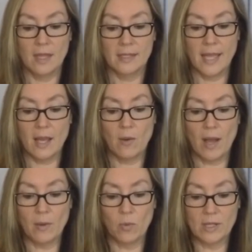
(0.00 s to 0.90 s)
Now
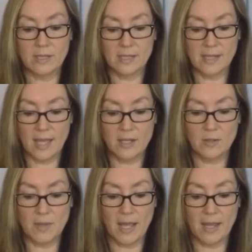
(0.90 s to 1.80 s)
I want to say to
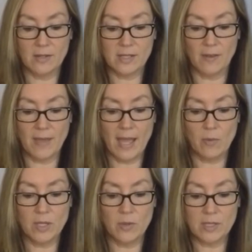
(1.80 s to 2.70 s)
my higher self, how
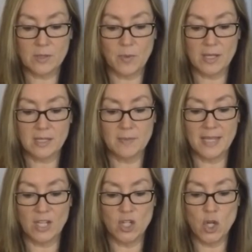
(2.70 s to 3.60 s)
will you express to me
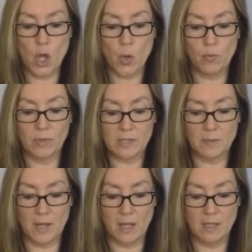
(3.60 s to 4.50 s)
a no
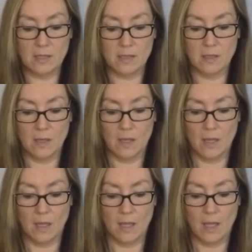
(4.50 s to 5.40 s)
response?
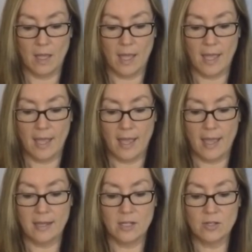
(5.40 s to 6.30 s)

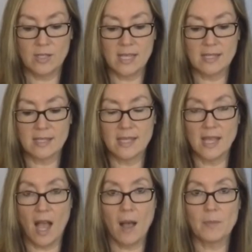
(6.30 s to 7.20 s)
And you see it's
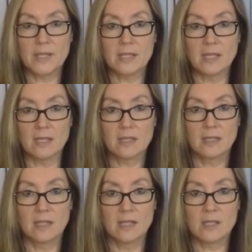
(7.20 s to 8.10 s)
the opposite.
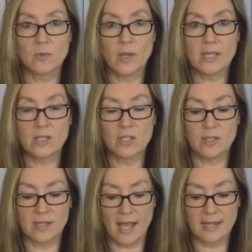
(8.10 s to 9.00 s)
It swings to
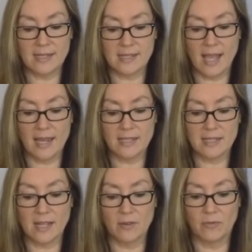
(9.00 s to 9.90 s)
side
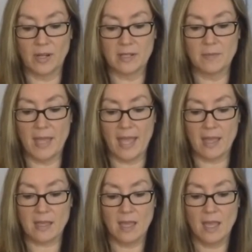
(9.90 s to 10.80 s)
instead of front to
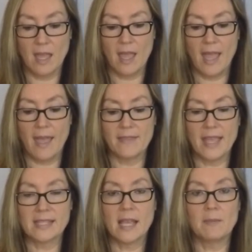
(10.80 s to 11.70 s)
back. And
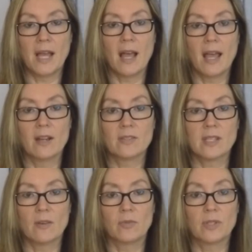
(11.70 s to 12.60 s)
that's how my higher
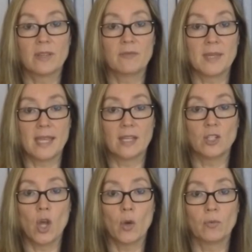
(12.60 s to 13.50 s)
self will give me a
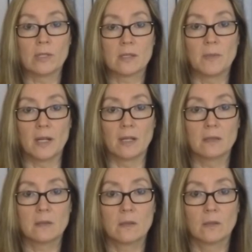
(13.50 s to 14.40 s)
no
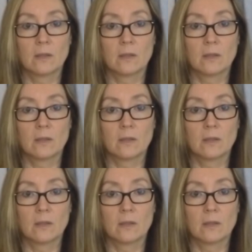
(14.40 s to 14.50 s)
response.